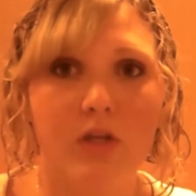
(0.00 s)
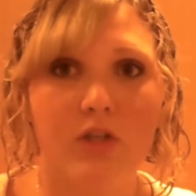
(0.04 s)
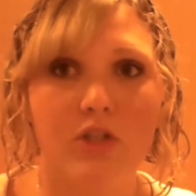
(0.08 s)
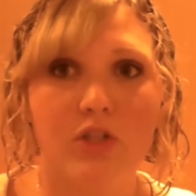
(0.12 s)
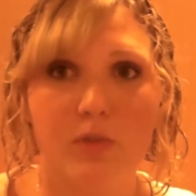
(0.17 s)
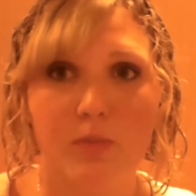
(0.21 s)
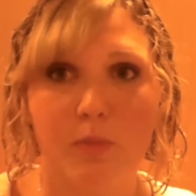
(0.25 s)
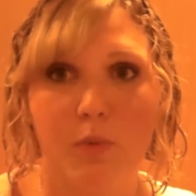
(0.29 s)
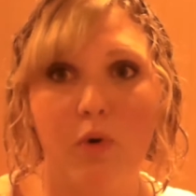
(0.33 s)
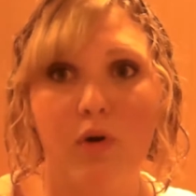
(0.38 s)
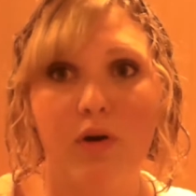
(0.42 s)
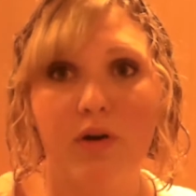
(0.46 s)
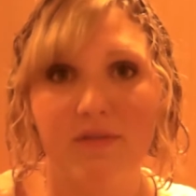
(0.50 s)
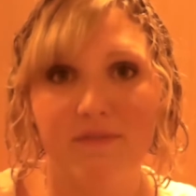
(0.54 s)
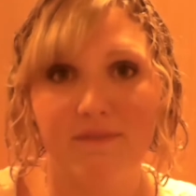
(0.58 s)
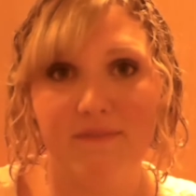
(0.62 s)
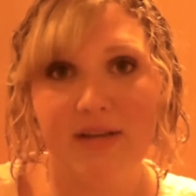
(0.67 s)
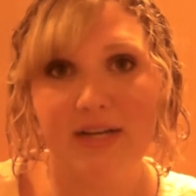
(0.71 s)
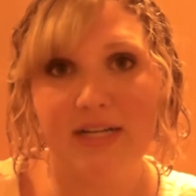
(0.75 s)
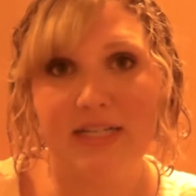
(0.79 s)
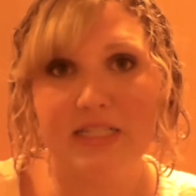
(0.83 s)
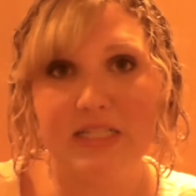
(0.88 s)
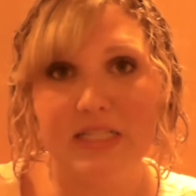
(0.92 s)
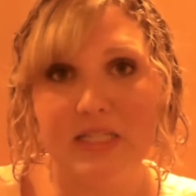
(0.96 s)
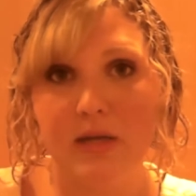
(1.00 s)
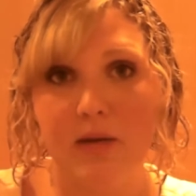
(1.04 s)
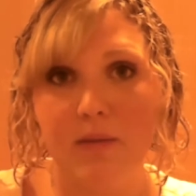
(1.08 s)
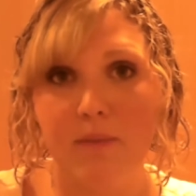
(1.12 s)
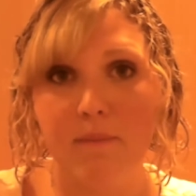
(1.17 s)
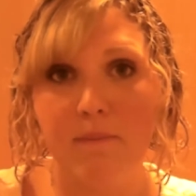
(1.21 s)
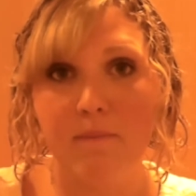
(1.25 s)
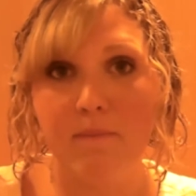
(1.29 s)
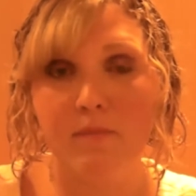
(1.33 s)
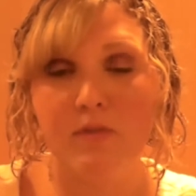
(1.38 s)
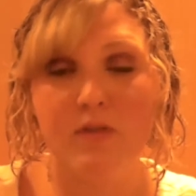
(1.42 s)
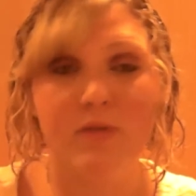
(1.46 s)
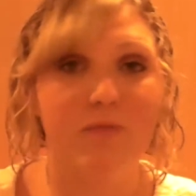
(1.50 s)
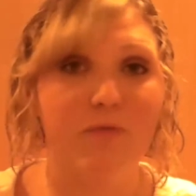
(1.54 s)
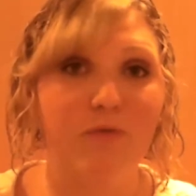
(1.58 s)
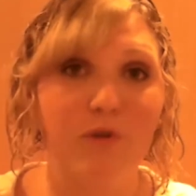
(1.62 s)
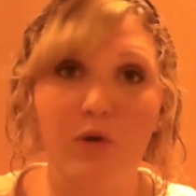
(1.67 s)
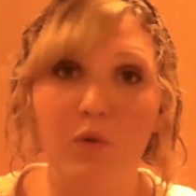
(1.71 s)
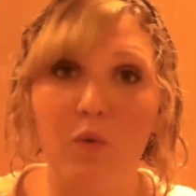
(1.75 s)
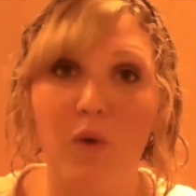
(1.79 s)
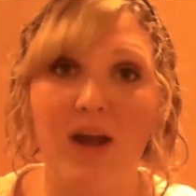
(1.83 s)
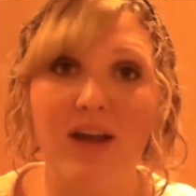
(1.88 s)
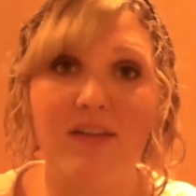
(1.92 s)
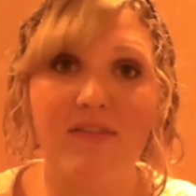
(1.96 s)
to port and find some some
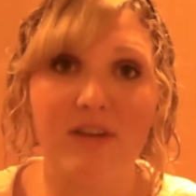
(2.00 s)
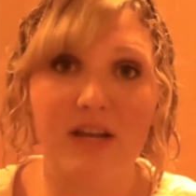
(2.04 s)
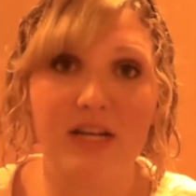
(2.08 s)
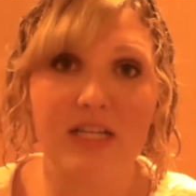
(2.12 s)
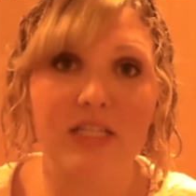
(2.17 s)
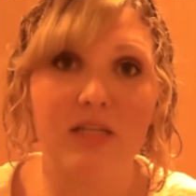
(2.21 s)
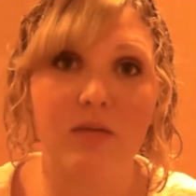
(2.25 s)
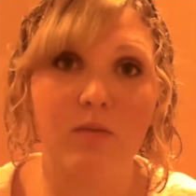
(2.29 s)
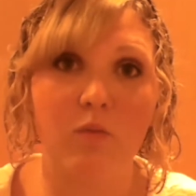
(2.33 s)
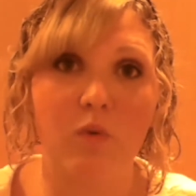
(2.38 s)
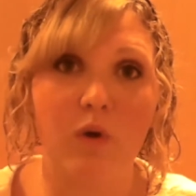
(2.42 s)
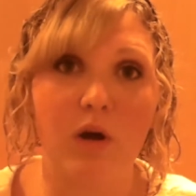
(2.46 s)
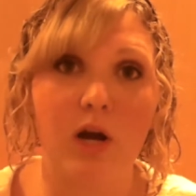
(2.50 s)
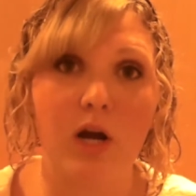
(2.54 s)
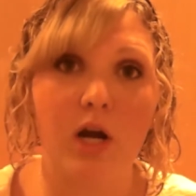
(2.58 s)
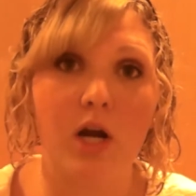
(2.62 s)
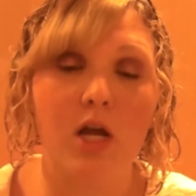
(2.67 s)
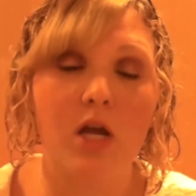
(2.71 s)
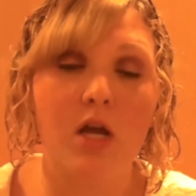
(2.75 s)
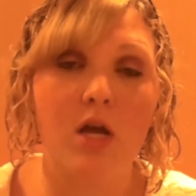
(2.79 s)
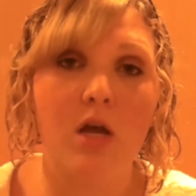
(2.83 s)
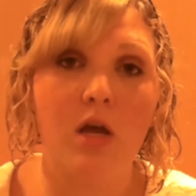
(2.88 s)
free Wi-Fi somewhere.